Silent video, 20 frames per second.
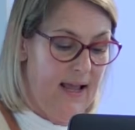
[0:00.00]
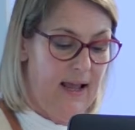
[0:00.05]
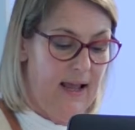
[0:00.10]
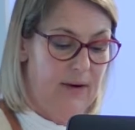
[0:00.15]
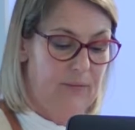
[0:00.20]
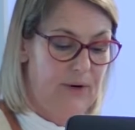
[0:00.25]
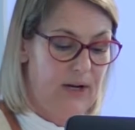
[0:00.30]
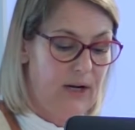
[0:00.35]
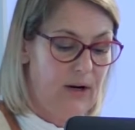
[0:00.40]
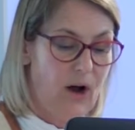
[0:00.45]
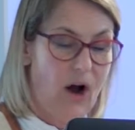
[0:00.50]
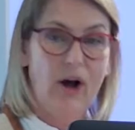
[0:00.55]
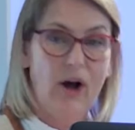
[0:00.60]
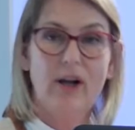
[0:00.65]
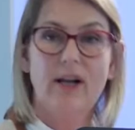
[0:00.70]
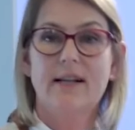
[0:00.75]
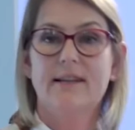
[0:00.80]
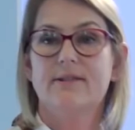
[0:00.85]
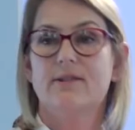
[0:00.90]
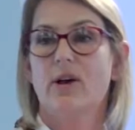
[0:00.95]

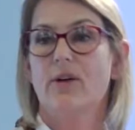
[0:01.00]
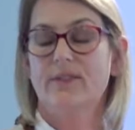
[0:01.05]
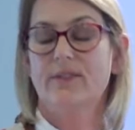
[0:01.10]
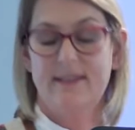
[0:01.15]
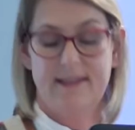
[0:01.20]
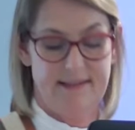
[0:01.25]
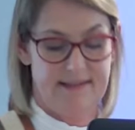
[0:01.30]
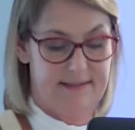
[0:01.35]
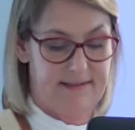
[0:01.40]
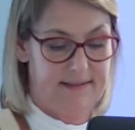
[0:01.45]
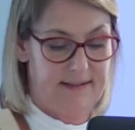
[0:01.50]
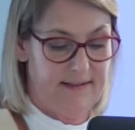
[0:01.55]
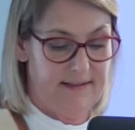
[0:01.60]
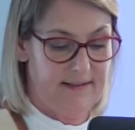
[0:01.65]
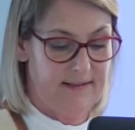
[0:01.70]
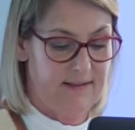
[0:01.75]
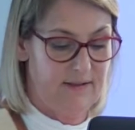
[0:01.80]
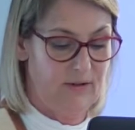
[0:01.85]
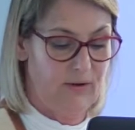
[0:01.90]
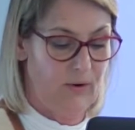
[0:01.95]
regardless of
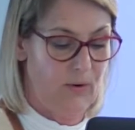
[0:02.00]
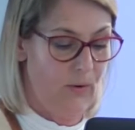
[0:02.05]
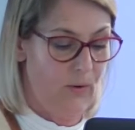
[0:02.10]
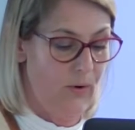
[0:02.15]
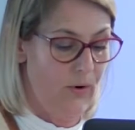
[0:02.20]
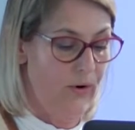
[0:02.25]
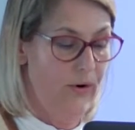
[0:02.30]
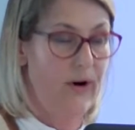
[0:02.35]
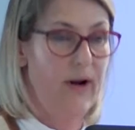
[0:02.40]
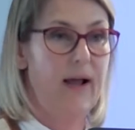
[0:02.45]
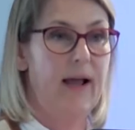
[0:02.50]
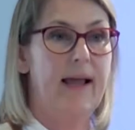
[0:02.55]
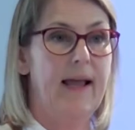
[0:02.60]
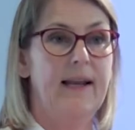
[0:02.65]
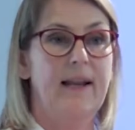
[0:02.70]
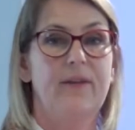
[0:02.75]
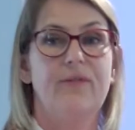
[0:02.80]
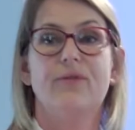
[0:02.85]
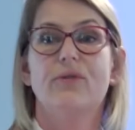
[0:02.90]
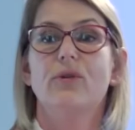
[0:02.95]
distance or
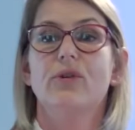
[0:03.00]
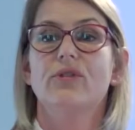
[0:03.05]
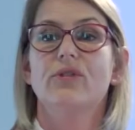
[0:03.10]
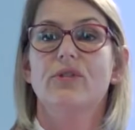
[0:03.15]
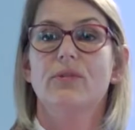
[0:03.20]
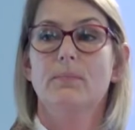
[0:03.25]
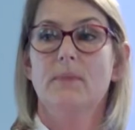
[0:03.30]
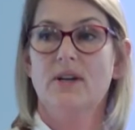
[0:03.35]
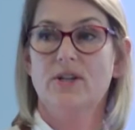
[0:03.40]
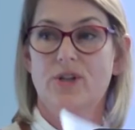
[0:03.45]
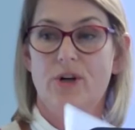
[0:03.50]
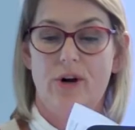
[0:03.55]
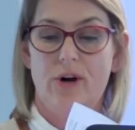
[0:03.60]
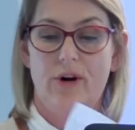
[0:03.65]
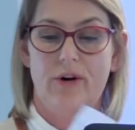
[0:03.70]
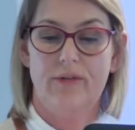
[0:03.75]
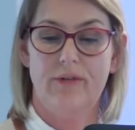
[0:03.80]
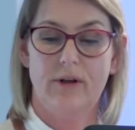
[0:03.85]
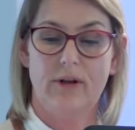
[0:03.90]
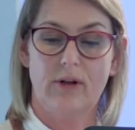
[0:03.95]
any force
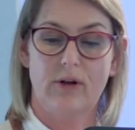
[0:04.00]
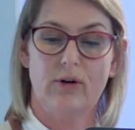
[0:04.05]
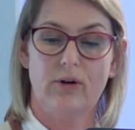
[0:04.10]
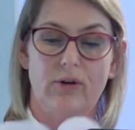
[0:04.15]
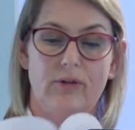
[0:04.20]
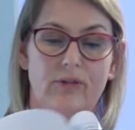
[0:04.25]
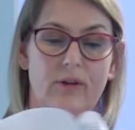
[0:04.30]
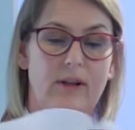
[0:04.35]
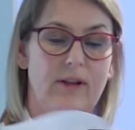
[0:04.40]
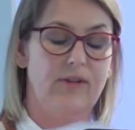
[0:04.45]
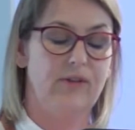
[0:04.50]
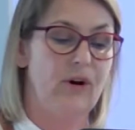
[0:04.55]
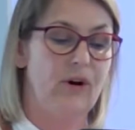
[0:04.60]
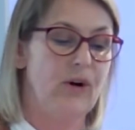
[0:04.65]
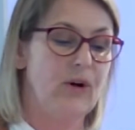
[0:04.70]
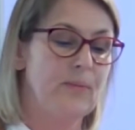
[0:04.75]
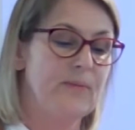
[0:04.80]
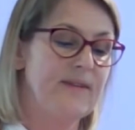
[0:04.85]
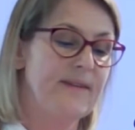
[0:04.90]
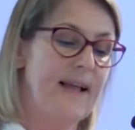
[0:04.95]
majeure
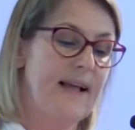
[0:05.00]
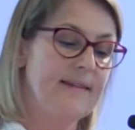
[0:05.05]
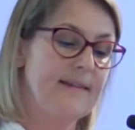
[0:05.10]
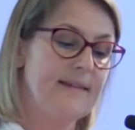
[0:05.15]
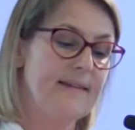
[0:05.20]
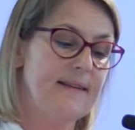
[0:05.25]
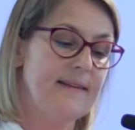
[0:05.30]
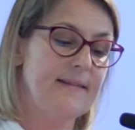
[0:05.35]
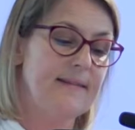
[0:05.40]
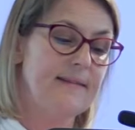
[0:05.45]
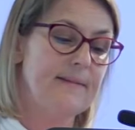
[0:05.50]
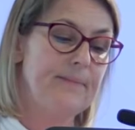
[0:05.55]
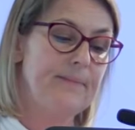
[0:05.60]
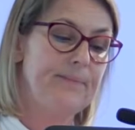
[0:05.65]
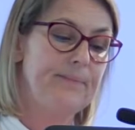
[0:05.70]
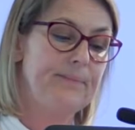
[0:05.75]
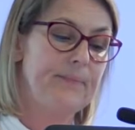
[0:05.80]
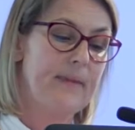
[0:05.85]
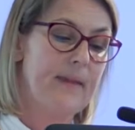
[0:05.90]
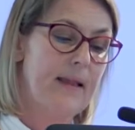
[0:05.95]
circumstances.
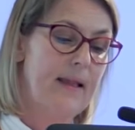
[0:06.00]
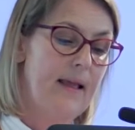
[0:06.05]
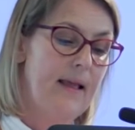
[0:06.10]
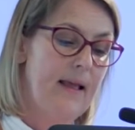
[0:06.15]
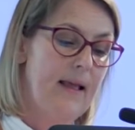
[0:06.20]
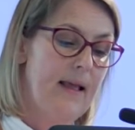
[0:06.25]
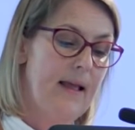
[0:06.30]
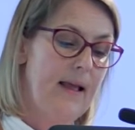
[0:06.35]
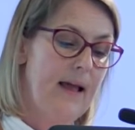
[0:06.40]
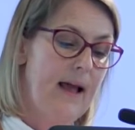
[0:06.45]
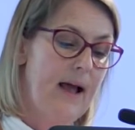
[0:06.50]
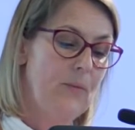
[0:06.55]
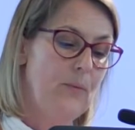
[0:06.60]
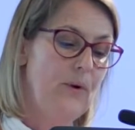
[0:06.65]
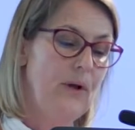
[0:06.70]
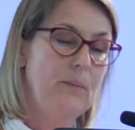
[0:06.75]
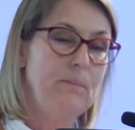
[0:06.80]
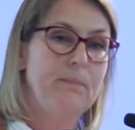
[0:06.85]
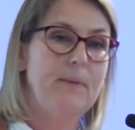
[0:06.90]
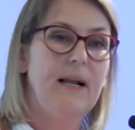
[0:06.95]
And
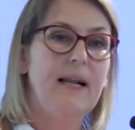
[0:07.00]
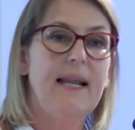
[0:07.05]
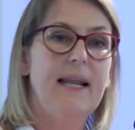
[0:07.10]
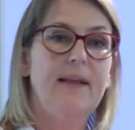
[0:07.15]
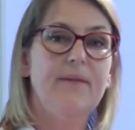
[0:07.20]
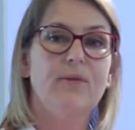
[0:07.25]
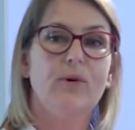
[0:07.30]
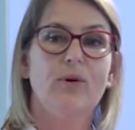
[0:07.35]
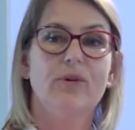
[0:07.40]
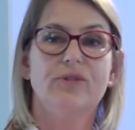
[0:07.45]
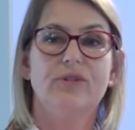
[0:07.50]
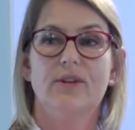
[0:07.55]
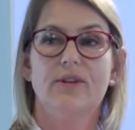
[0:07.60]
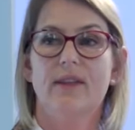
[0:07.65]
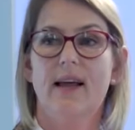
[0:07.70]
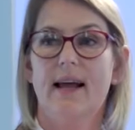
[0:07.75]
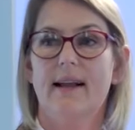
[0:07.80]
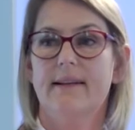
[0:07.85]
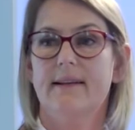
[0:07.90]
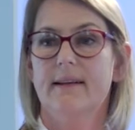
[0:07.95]
we believe also
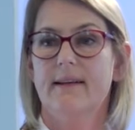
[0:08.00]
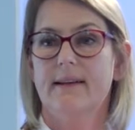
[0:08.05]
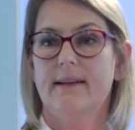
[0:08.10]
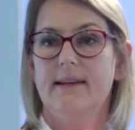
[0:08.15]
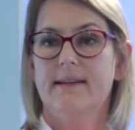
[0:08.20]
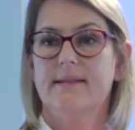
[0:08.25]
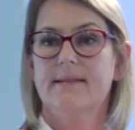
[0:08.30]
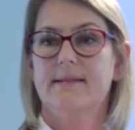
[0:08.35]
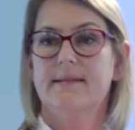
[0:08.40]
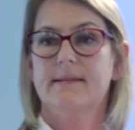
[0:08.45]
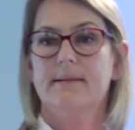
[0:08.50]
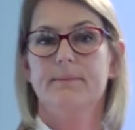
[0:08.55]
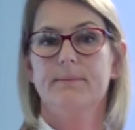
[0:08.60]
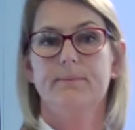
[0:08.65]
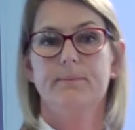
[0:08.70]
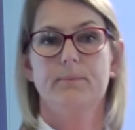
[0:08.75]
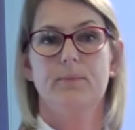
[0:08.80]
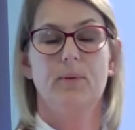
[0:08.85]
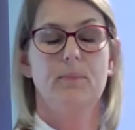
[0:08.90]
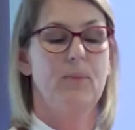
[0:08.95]
that this
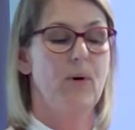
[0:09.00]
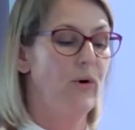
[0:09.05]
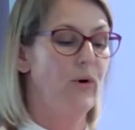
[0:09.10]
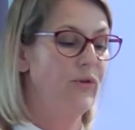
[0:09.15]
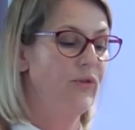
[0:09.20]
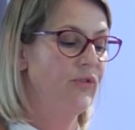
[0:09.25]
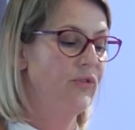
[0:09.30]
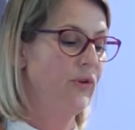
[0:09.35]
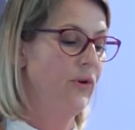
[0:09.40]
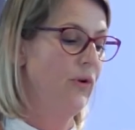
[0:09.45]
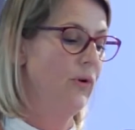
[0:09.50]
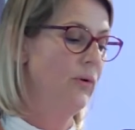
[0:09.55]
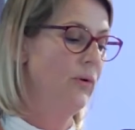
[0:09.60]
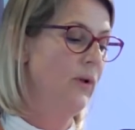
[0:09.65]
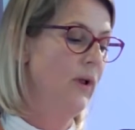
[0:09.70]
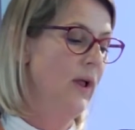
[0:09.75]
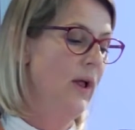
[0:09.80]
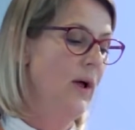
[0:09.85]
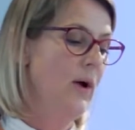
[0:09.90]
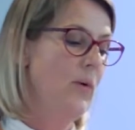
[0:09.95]
proposal
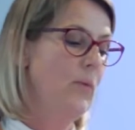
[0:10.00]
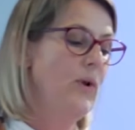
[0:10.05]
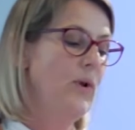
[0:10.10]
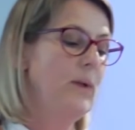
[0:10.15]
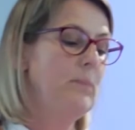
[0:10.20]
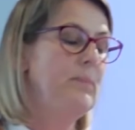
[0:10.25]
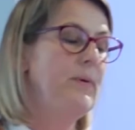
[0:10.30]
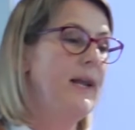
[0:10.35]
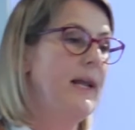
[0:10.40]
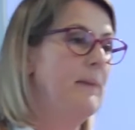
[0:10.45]
will bring